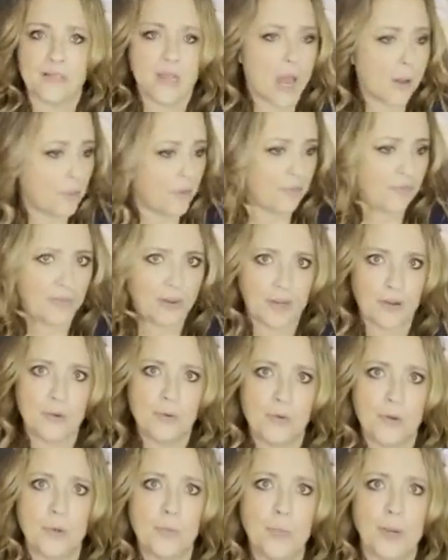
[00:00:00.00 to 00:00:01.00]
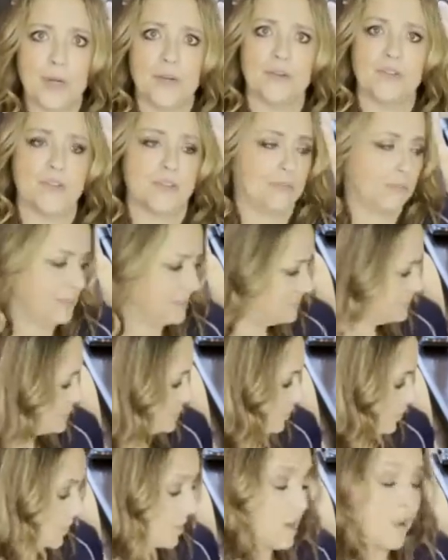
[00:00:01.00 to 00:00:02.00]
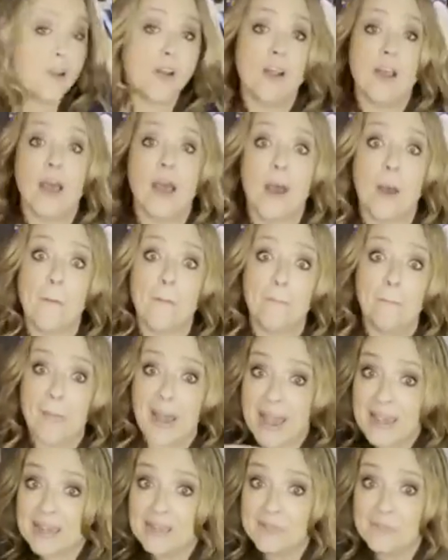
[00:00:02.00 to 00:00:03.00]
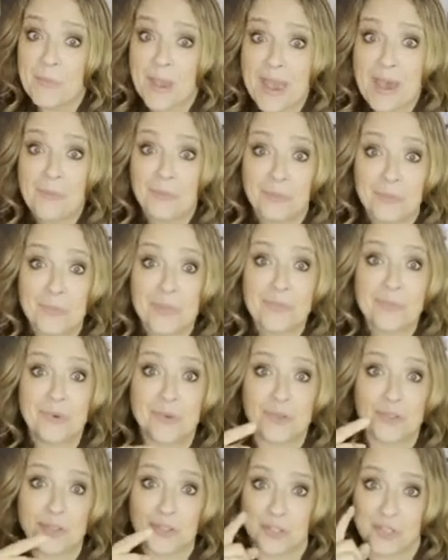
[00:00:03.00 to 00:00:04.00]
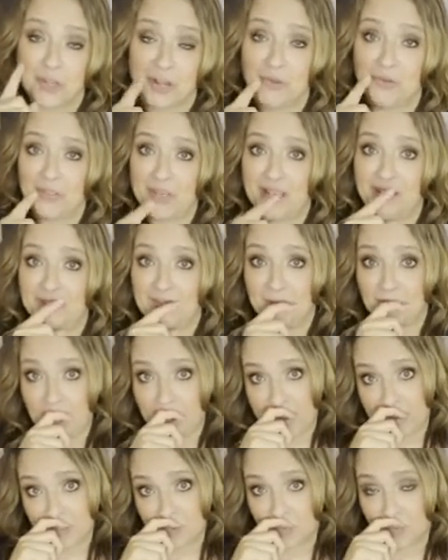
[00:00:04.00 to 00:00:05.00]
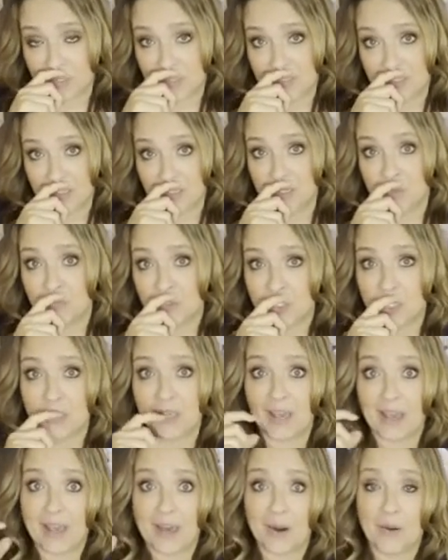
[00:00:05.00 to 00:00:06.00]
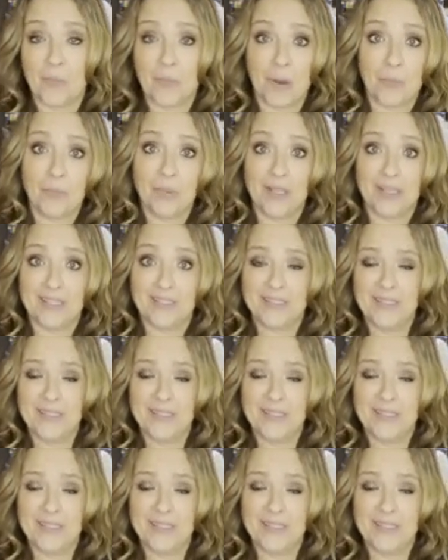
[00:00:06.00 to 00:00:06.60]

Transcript: I'm a very real person. Maggie's mad with me because she knows I ate the last piece of kimchi I had on my plate.